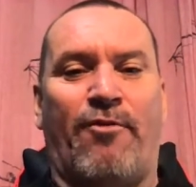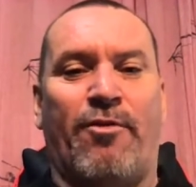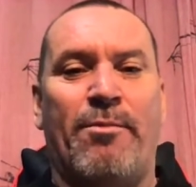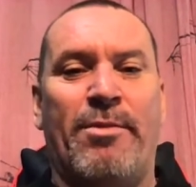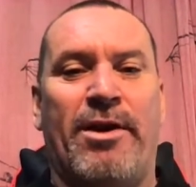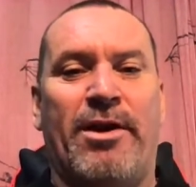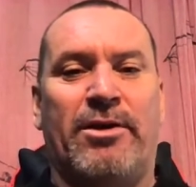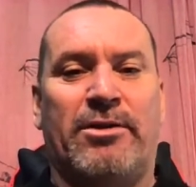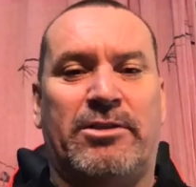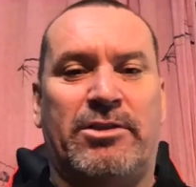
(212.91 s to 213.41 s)
from
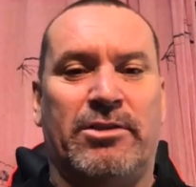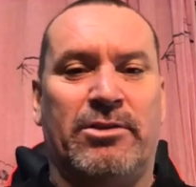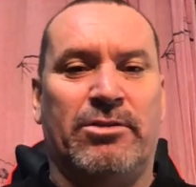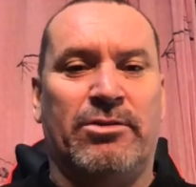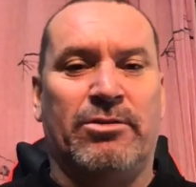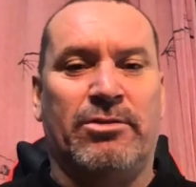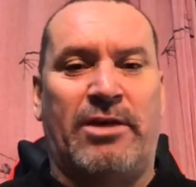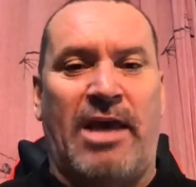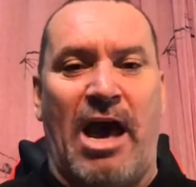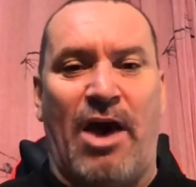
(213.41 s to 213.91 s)
here
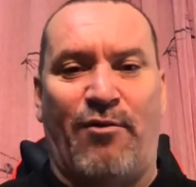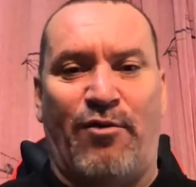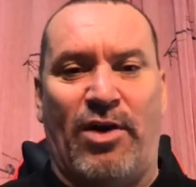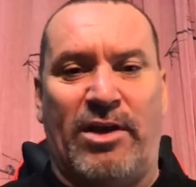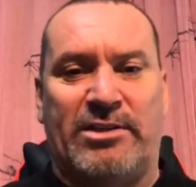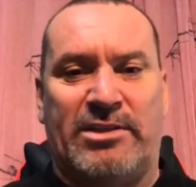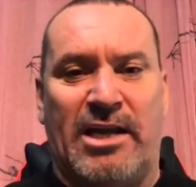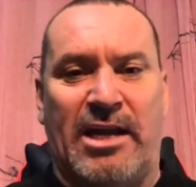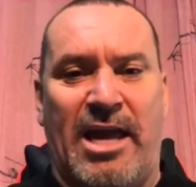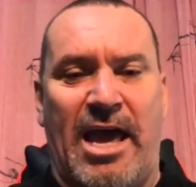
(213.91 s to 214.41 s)
to Cafe
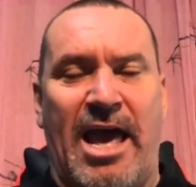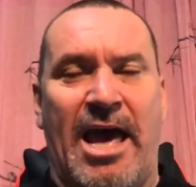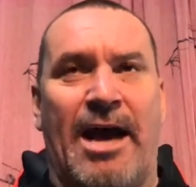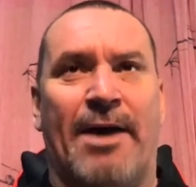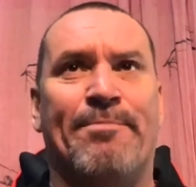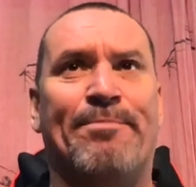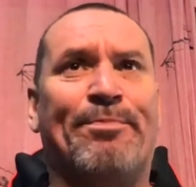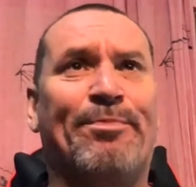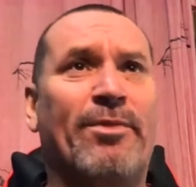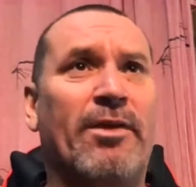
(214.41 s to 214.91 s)
Serea,